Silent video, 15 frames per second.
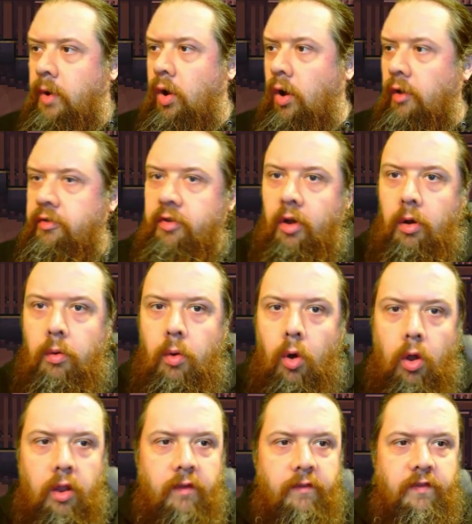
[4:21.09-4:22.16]
Also,
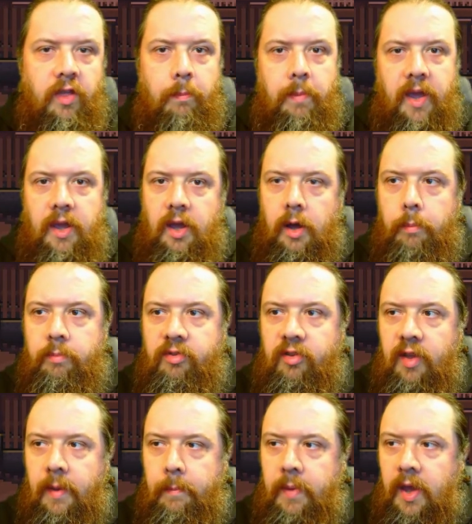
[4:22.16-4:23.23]
all of the
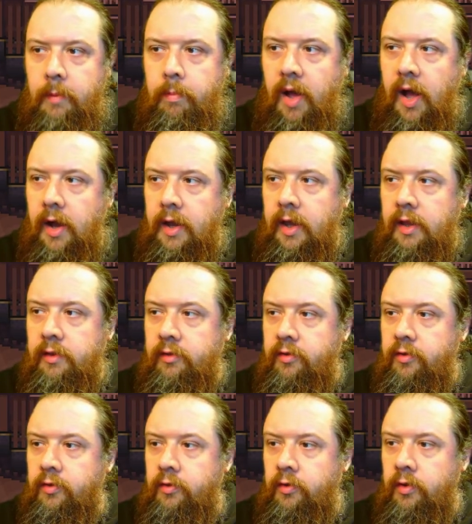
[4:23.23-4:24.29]
pickups and
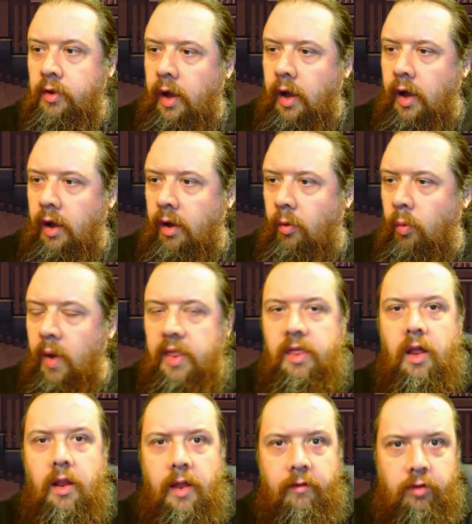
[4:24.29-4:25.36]
pickpockets, when
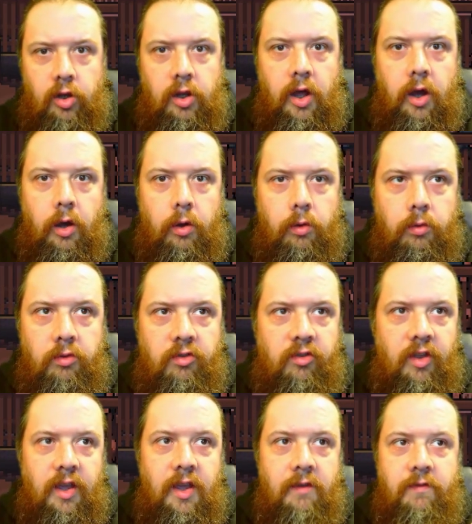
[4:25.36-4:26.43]
the level
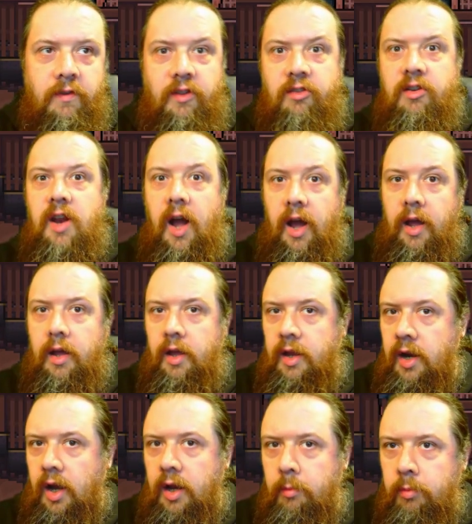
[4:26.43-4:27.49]
loads, if it's not
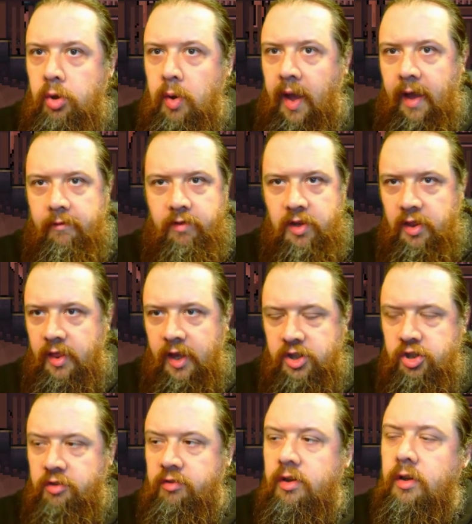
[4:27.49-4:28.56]
an item you have, they
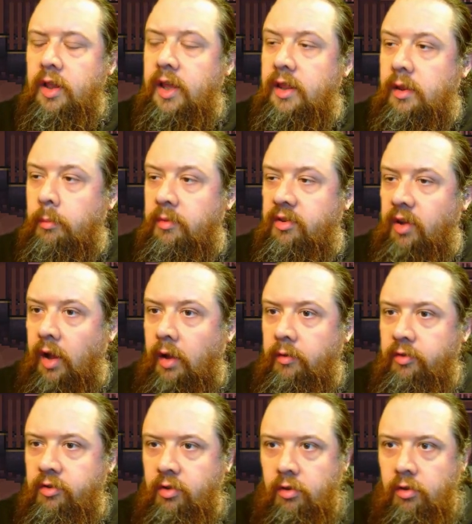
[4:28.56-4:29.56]
just delete themselves.